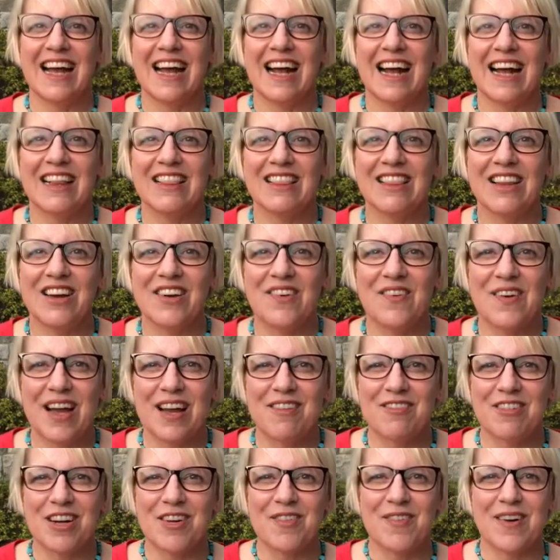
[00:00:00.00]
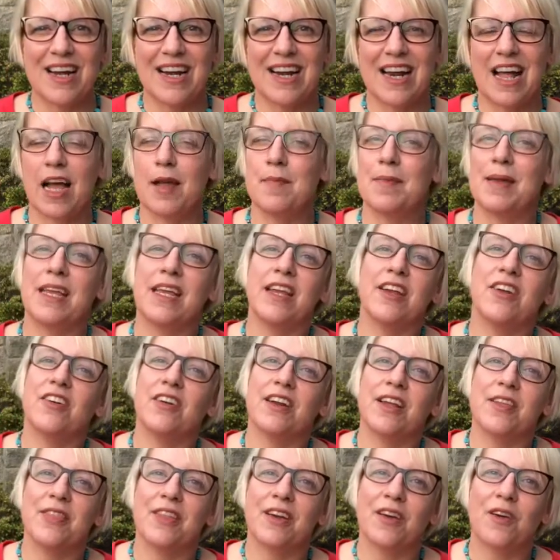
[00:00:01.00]
Hello, everyone. I'm here
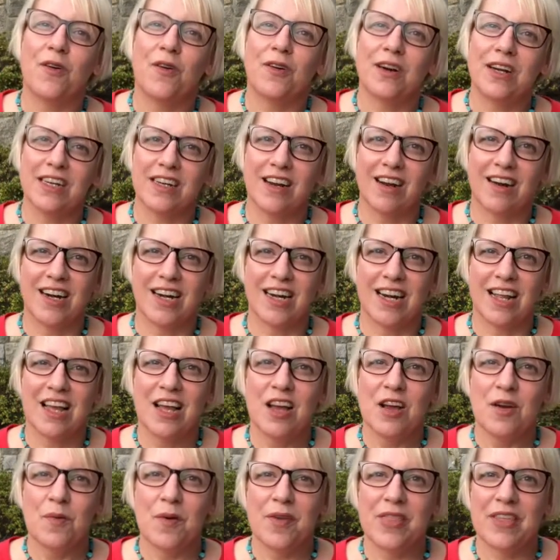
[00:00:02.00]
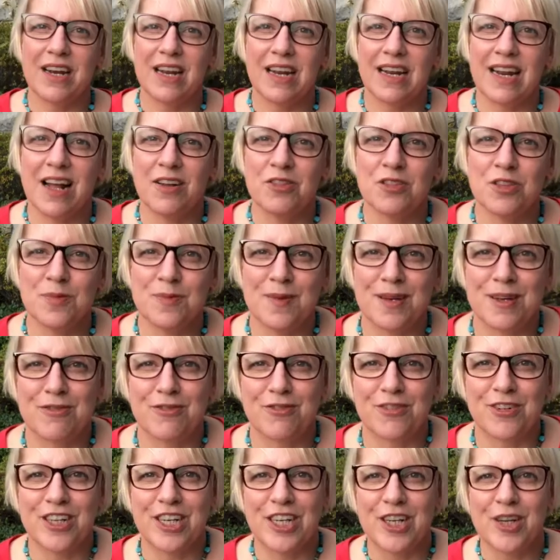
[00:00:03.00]
in the courtyard with an announcement
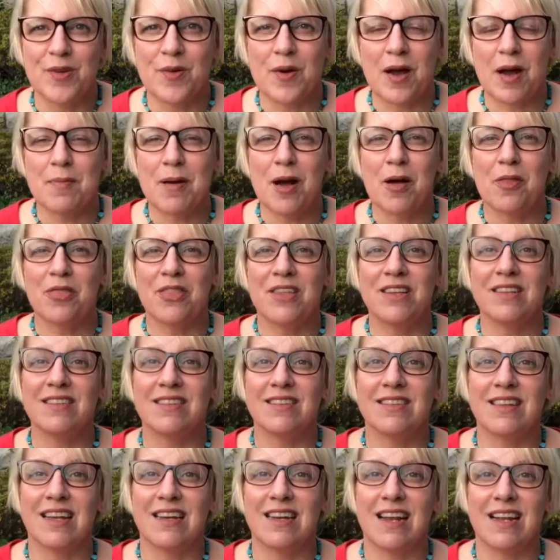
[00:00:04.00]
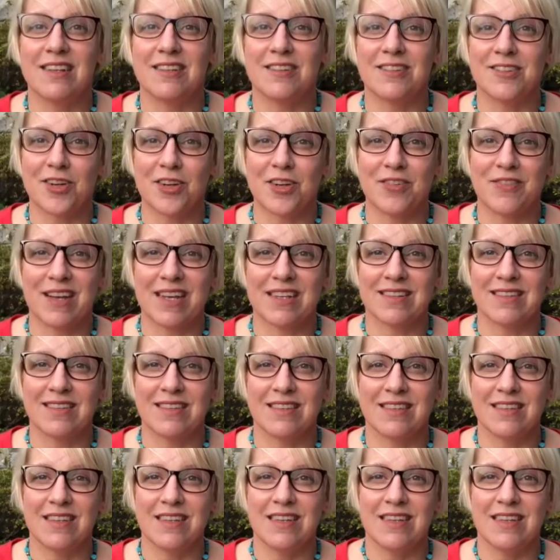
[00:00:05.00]
for you about this Sunday's service.